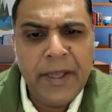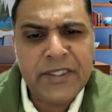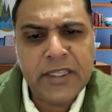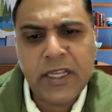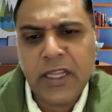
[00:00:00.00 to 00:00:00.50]

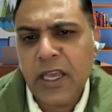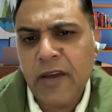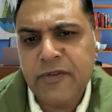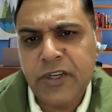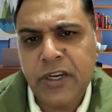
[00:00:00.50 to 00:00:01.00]
Basics, I think
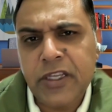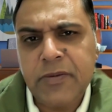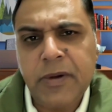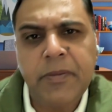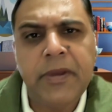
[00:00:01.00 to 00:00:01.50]
I've shared
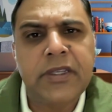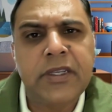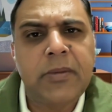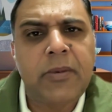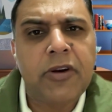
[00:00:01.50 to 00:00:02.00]
this, but
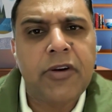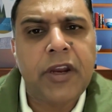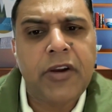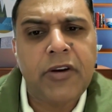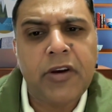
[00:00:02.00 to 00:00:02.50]
basics about it,
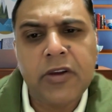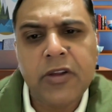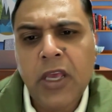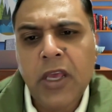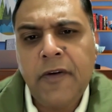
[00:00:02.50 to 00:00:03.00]
right?
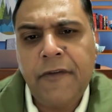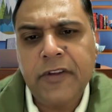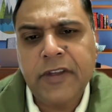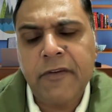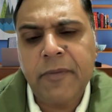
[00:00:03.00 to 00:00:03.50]

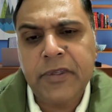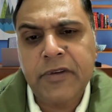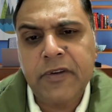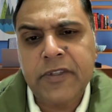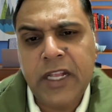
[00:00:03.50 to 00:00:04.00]

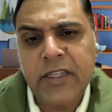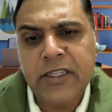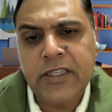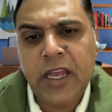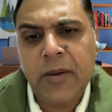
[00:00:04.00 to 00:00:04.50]
57% of cells
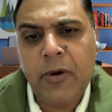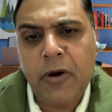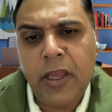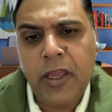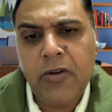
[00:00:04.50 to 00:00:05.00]
inside our
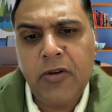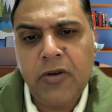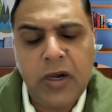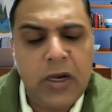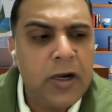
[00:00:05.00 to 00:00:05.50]
body,
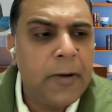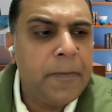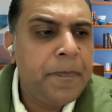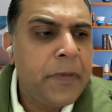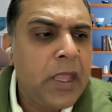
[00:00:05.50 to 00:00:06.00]

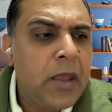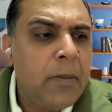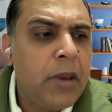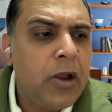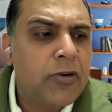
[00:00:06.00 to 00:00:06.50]

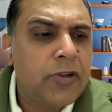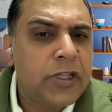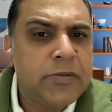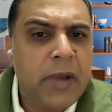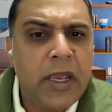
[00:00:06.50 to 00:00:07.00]
belong to
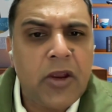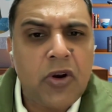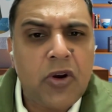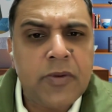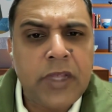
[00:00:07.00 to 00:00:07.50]
these
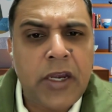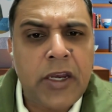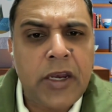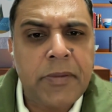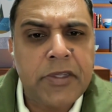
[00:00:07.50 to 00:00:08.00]
microbes.
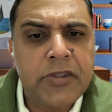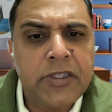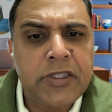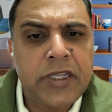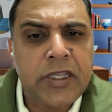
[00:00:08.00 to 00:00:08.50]
99%
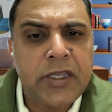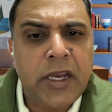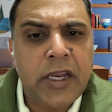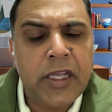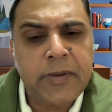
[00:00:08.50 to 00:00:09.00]
genes
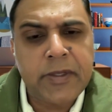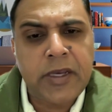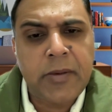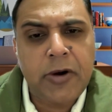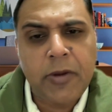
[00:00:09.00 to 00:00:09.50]
that are
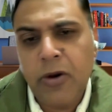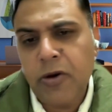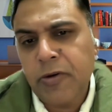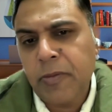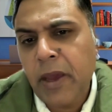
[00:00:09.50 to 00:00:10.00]
expressed in our body
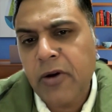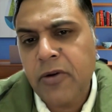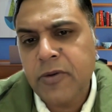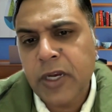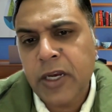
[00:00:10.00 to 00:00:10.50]
belong to
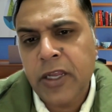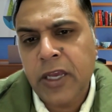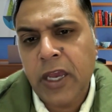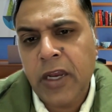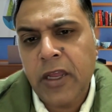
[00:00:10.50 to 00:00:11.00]
microbes, right?
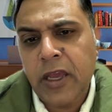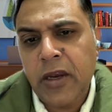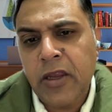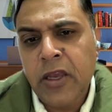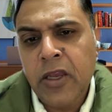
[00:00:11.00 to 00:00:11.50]

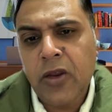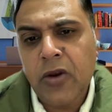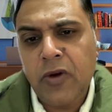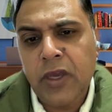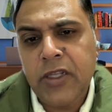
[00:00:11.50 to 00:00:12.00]
And
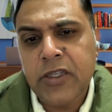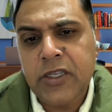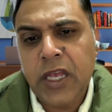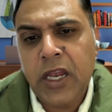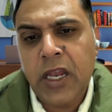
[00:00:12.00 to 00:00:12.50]
each
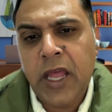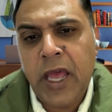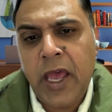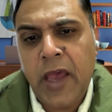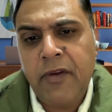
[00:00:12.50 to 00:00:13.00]
cell
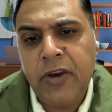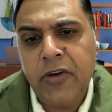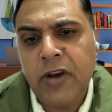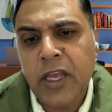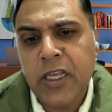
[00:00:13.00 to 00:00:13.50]
have a
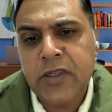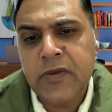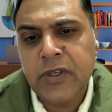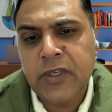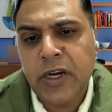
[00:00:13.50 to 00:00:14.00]
nucleus
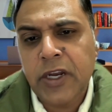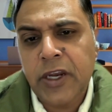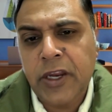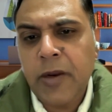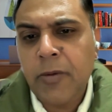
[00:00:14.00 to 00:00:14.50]
which
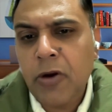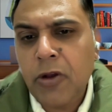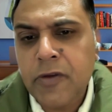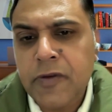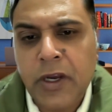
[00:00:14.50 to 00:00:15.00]
contain DNA
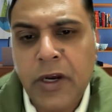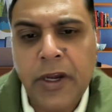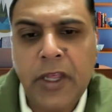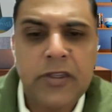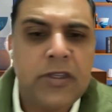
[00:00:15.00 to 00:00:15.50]
molecules, which
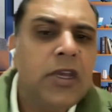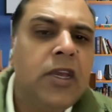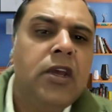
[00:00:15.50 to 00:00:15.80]
contains